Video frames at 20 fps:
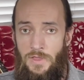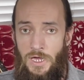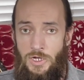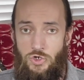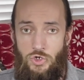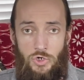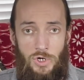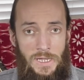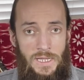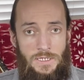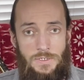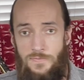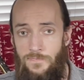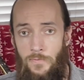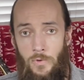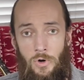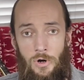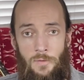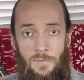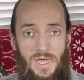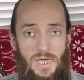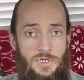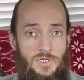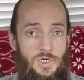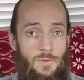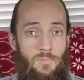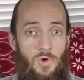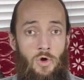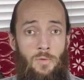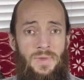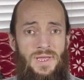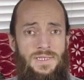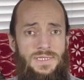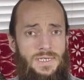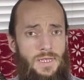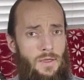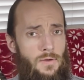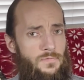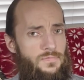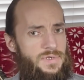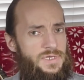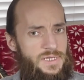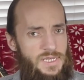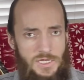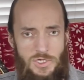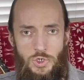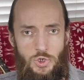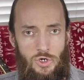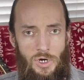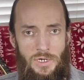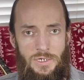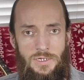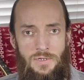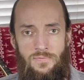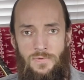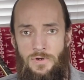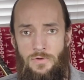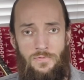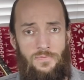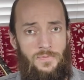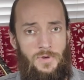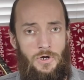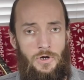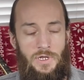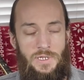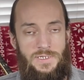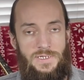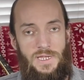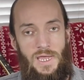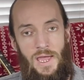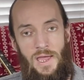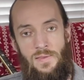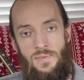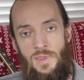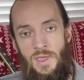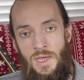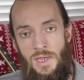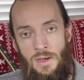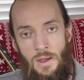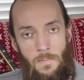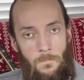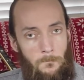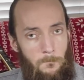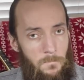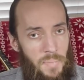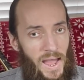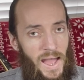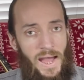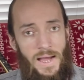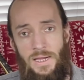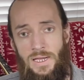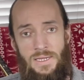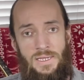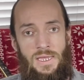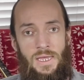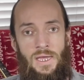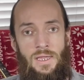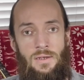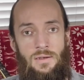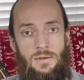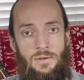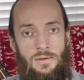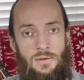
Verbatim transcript: that transform into moments of destructive interference and then back again.